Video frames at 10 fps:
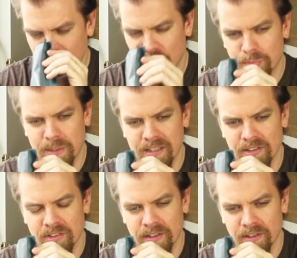just
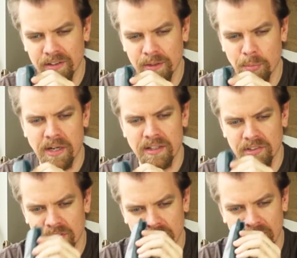because the
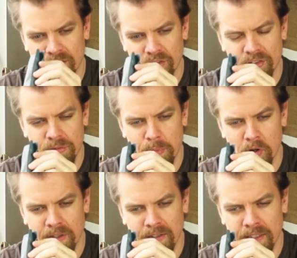brightness is kind of
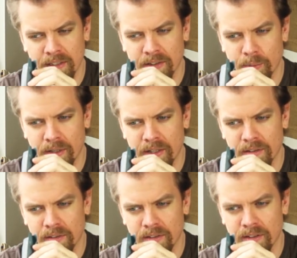sparkling in the
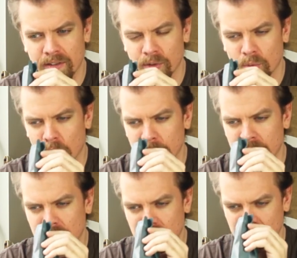way that the aroma
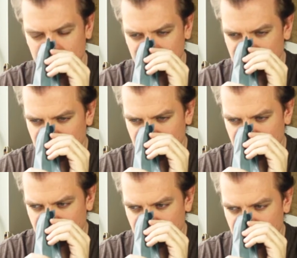is.
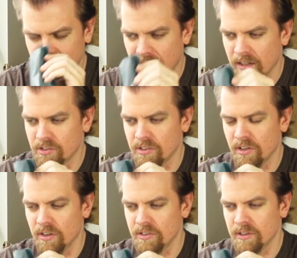Gosh, it's
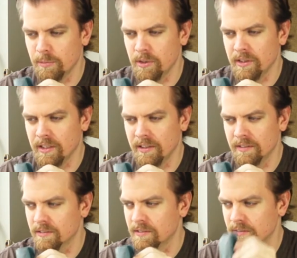hard to communicate
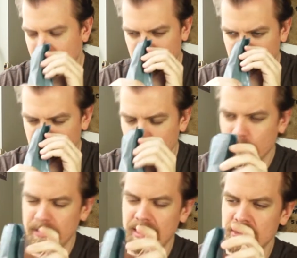
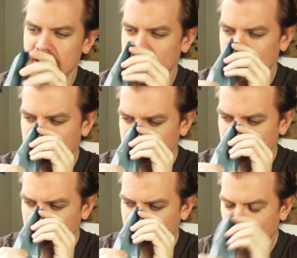what that's like.
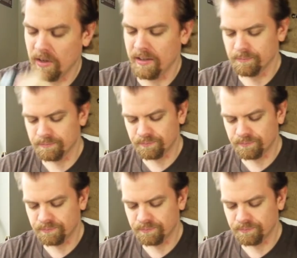All right,